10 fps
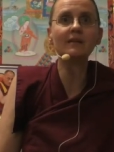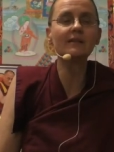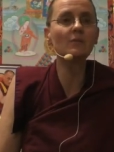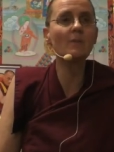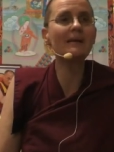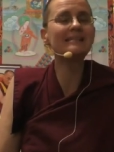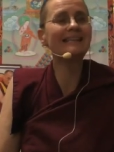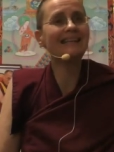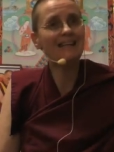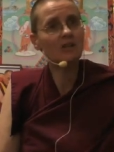They were
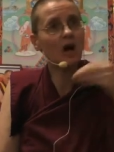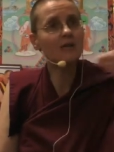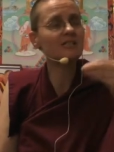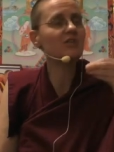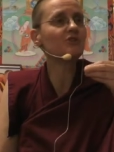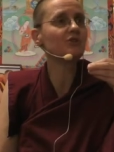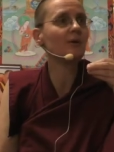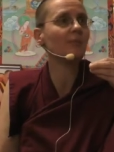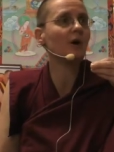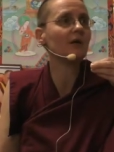basically locked into their
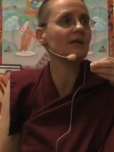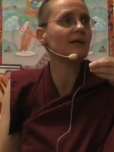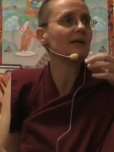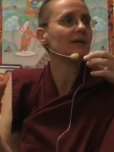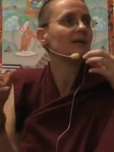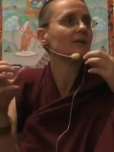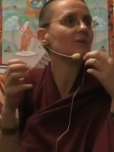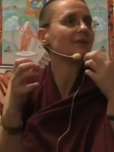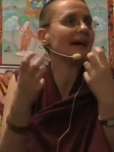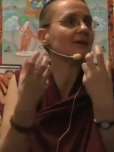body
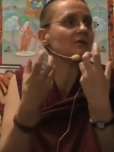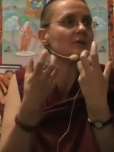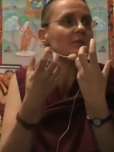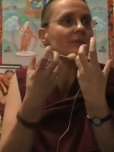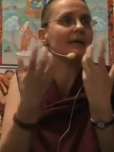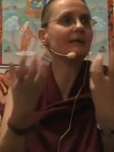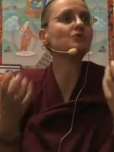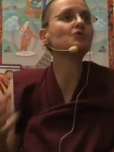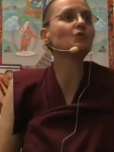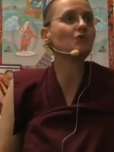without being able
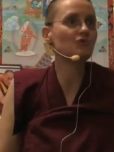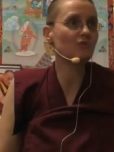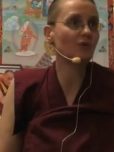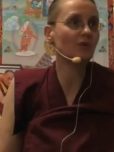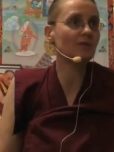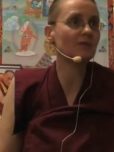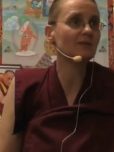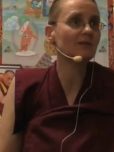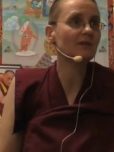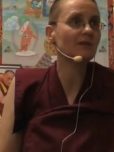to control it.
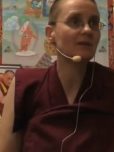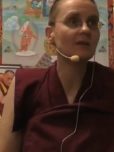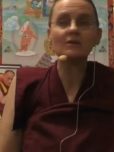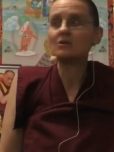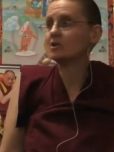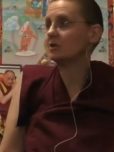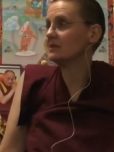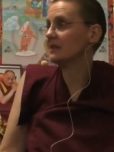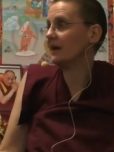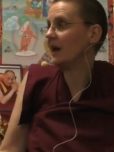So
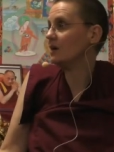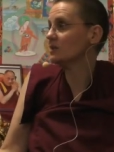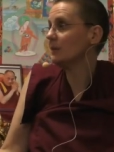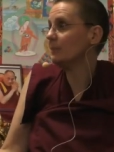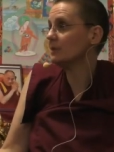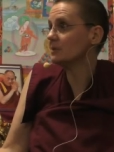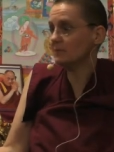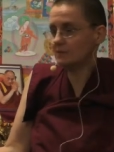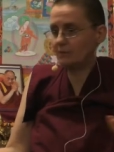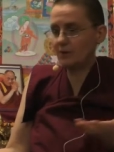it's like, how's that
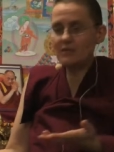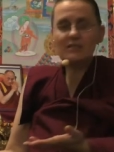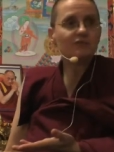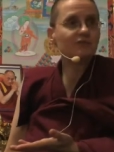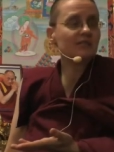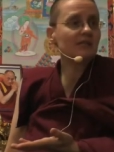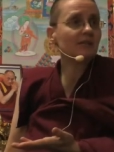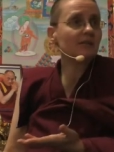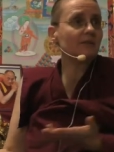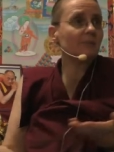possible? The body is
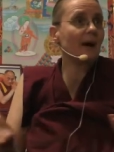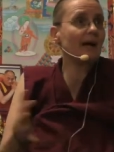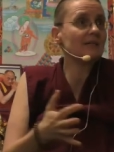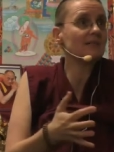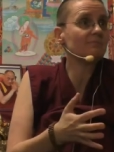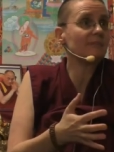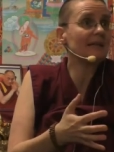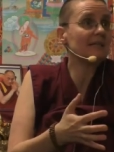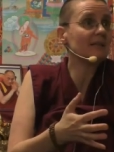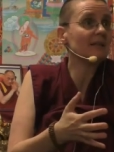physical, the mind is
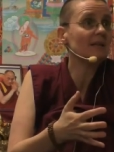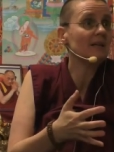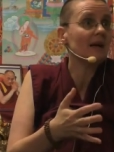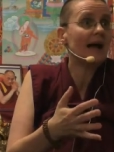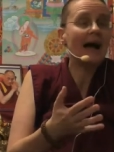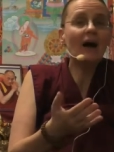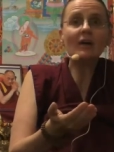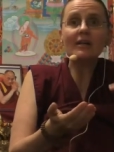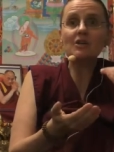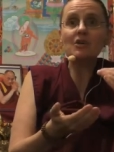mental. How
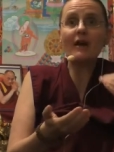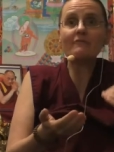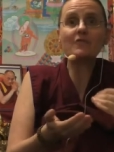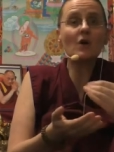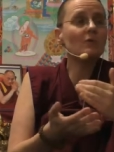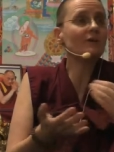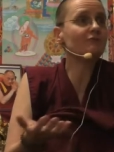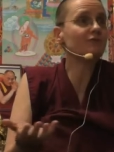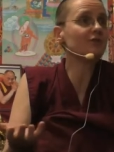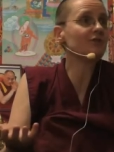can you have no
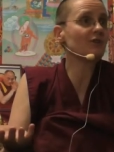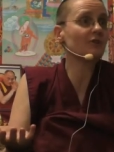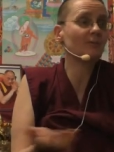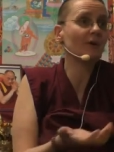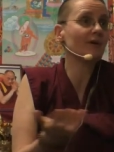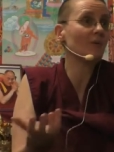influence on the body?